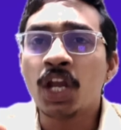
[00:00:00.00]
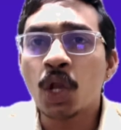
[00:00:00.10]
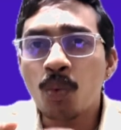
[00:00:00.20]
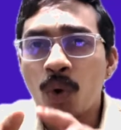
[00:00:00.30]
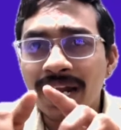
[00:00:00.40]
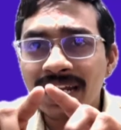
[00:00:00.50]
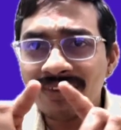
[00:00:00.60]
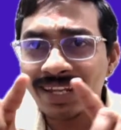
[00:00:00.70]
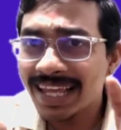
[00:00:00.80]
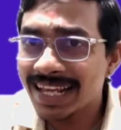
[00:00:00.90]
Now
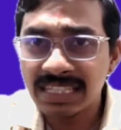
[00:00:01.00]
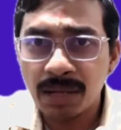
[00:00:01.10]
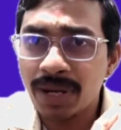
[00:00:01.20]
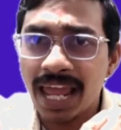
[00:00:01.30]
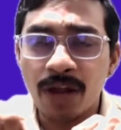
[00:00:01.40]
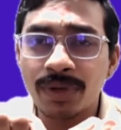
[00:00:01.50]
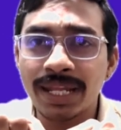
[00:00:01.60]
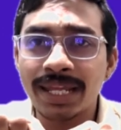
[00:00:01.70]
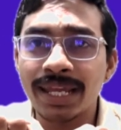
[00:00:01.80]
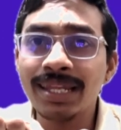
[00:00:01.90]
whatever the example I have
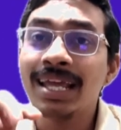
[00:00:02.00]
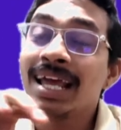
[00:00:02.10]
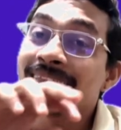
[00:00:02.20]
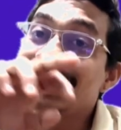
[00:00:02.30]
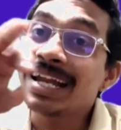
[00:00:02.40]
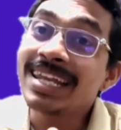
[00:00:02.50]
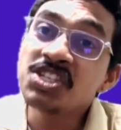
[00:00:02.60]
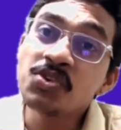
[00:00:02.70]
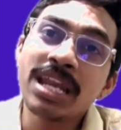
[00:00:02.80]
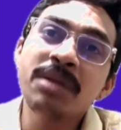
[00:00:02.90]
taken, that
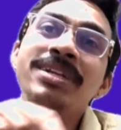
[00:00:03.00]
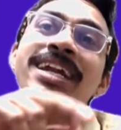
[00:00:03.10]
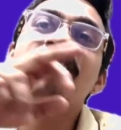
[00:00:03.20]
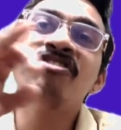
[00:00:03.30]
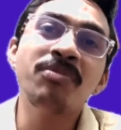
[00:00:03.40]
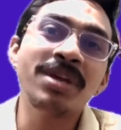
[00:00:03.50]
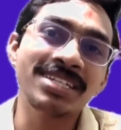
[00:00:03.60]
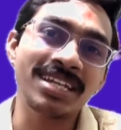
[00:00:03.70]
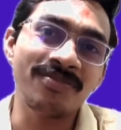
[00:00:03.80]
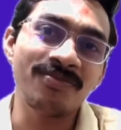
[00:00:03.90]
is your limited
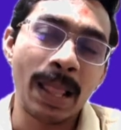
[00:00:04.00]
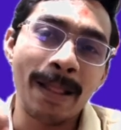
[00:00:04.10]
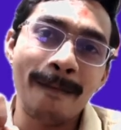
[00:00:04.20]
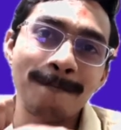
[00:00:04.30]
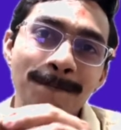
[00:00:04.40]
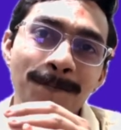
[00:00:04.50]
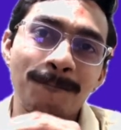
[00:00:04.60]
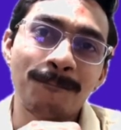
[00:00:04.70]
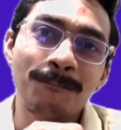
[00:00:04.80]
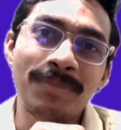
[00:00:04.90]
information.
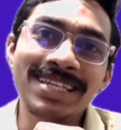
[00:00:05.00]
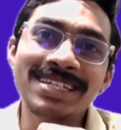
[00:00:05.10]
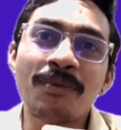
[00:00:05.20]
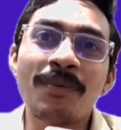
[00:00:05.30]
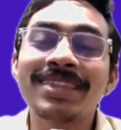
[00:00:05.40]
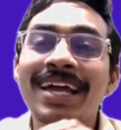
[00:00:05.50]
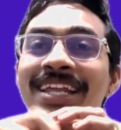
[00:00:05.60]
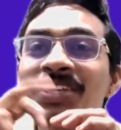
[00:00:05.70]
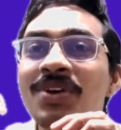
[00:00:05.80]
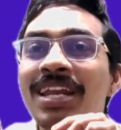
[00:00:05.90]
Please remember, that
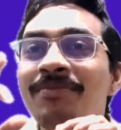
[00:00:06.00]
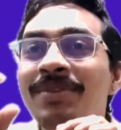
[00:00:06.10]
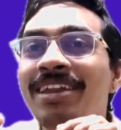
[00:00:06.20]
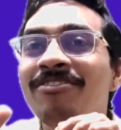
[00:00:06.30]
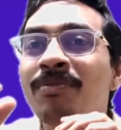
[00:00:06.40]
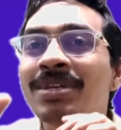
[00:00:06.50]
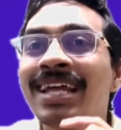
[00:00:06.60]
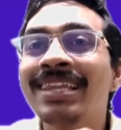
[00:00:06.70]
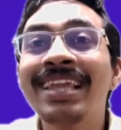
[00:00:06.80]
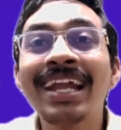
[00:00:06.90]
is your limited information,
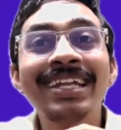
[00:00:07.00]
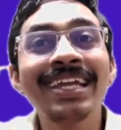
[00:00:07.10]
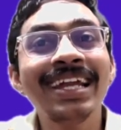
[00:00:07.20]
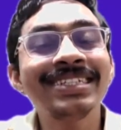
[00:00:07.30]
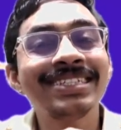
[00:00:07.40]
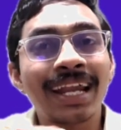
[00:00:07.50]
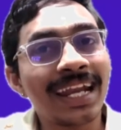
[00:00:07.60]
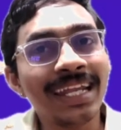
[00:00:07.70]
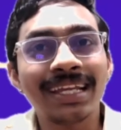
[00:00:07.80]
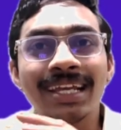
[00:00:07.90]
and that gets
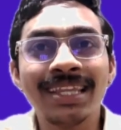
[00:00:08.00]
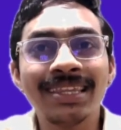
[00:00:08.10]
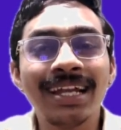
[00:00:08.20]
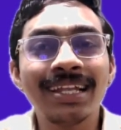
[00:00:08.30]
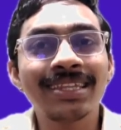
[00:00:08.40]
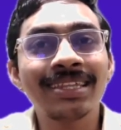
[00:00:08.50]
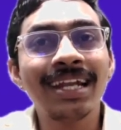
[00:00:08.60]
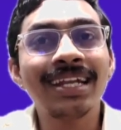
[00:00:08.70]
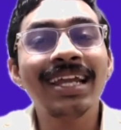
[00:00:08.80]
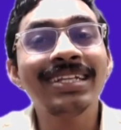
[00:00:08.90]
running,
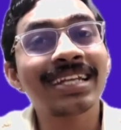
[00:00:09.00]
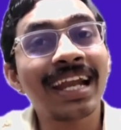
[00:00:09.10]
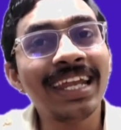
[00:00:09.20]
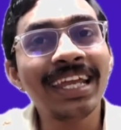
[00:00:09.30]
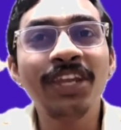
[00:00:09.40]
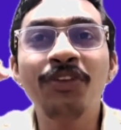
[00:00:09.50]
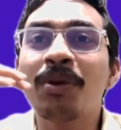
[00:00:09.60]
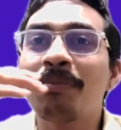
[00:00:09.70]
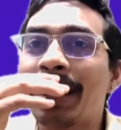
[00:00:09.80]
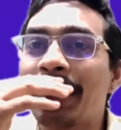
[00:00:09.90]
that gets running in
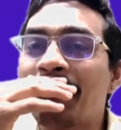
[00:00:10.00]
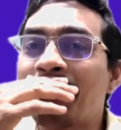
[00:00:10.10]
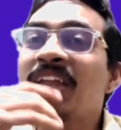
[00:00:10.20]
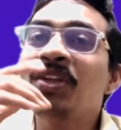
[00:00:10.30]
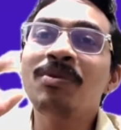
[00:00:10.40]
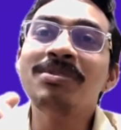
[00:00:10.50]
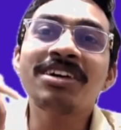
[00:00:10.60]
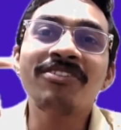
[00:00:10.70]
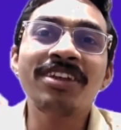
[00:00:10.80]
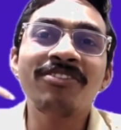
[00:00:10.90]
your mind, and you will be
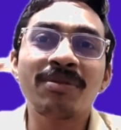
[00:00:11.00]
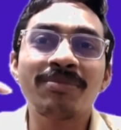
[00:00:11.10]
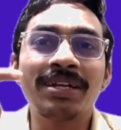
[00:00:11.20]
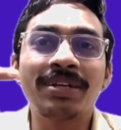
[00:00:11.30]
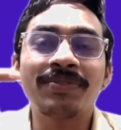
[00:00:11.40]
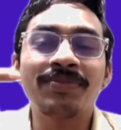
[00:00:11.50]
suffering from that.